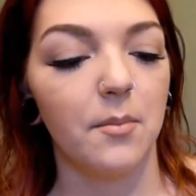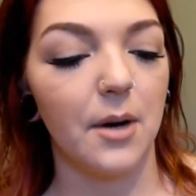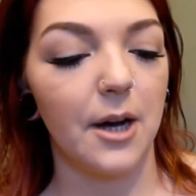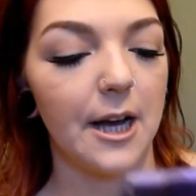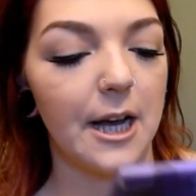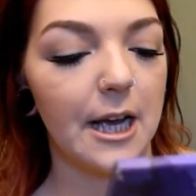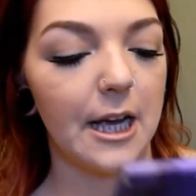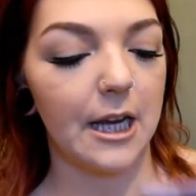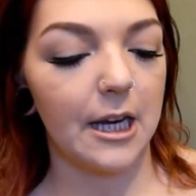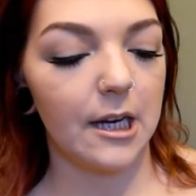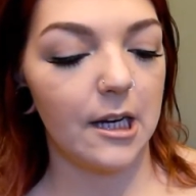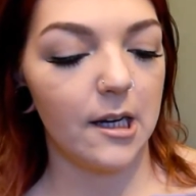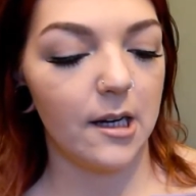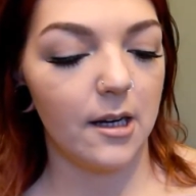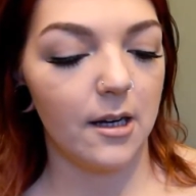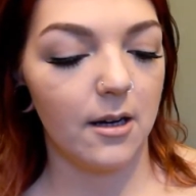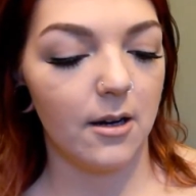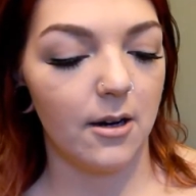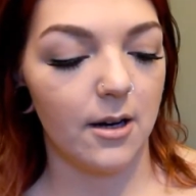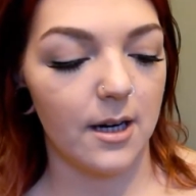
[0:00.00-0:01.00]
But
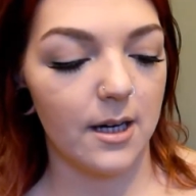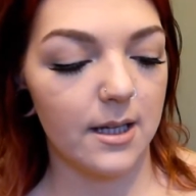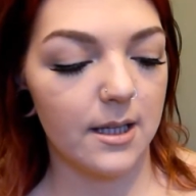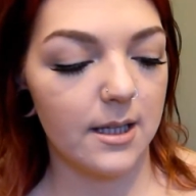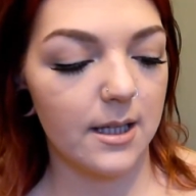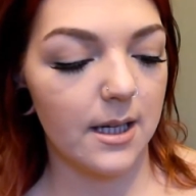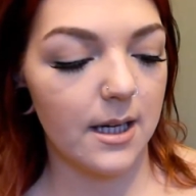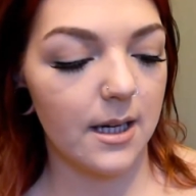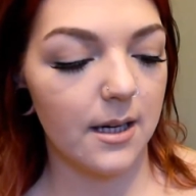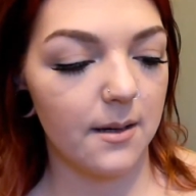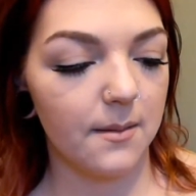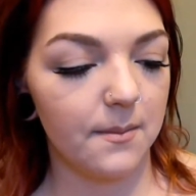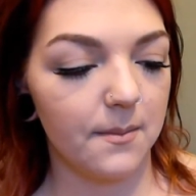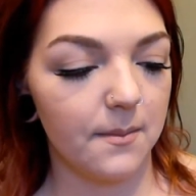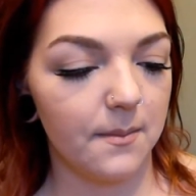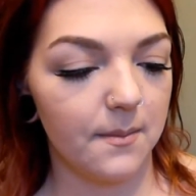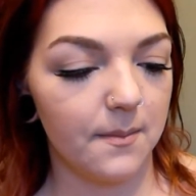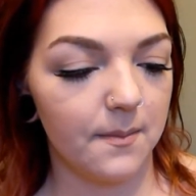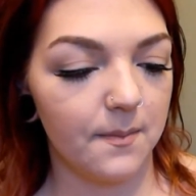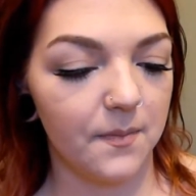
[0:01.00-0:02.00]
honestly,
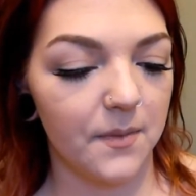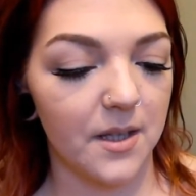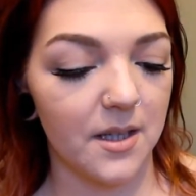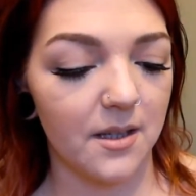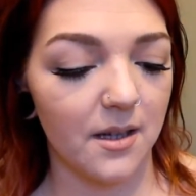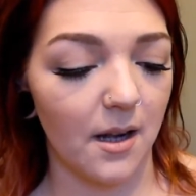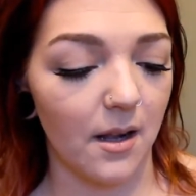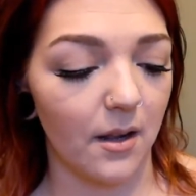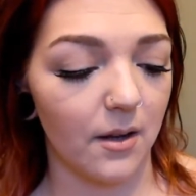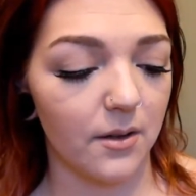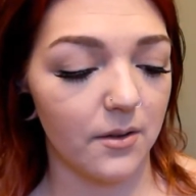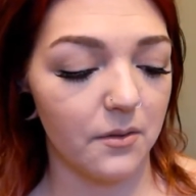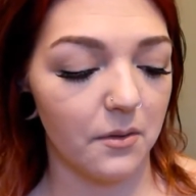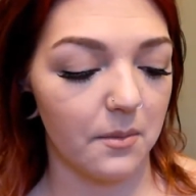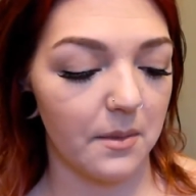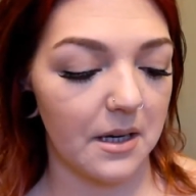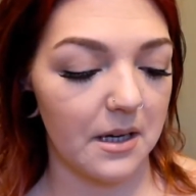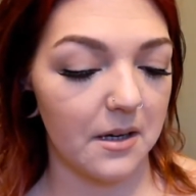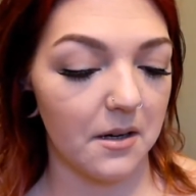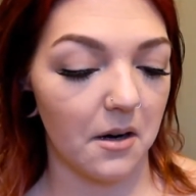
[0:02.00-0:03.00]
these colors
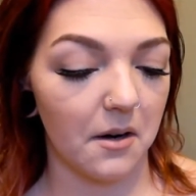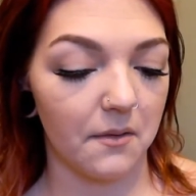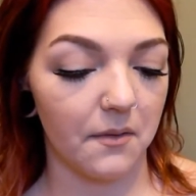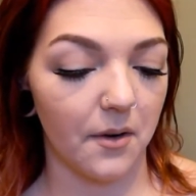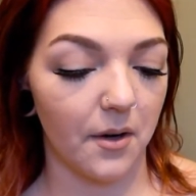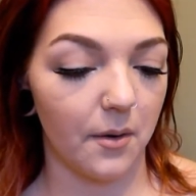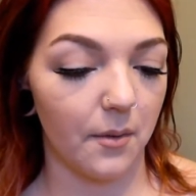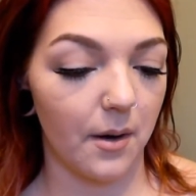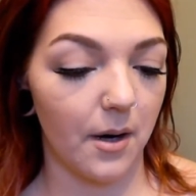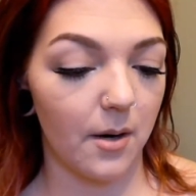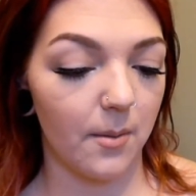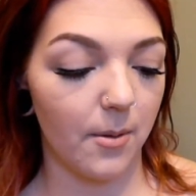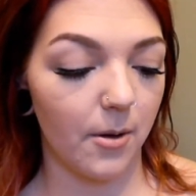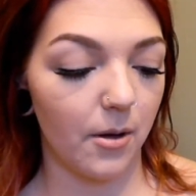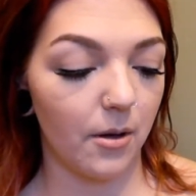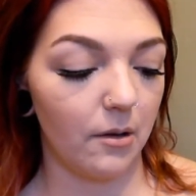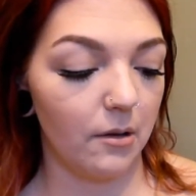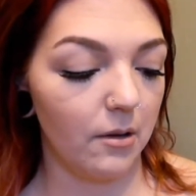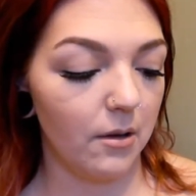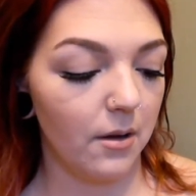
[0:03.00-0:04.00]
for me aren't very
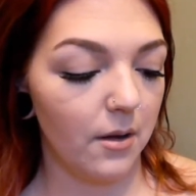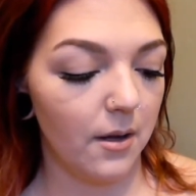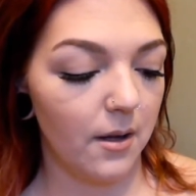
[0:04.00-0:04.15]
wearable.